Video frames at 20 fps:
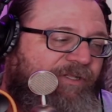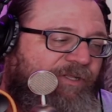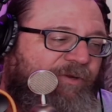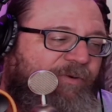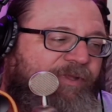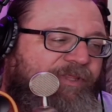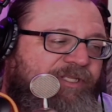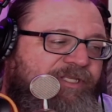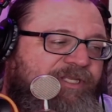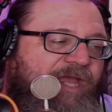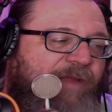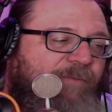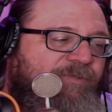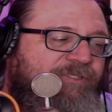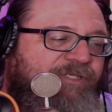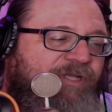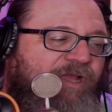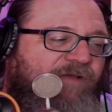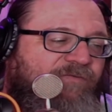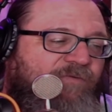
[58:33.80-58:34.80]
who at the time
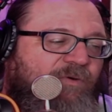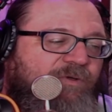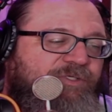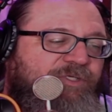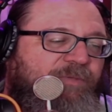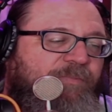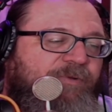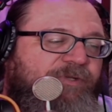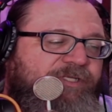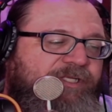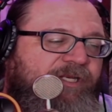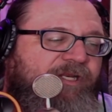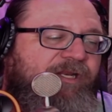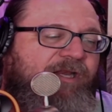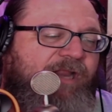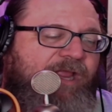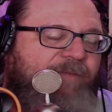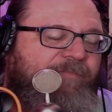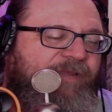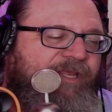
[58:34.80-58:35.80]
was the golf course superintendent,
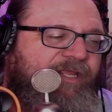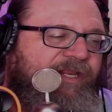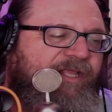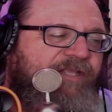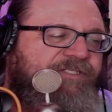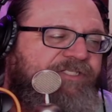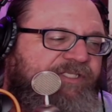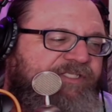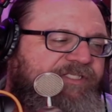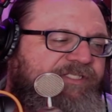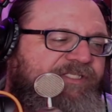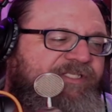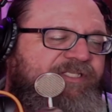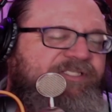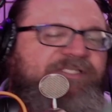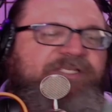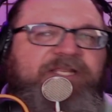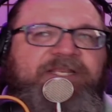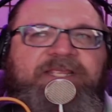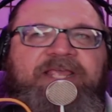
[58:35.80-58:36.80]
and I meet his
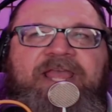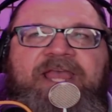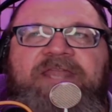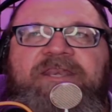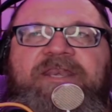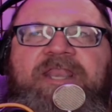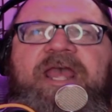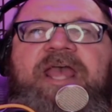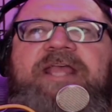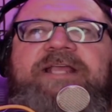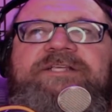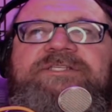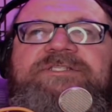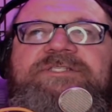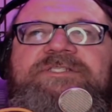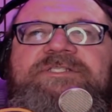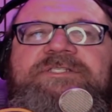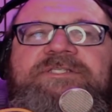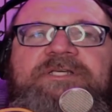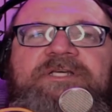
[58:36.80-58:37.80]
assistant, Ken
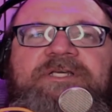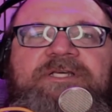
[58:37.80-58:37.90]
Nice.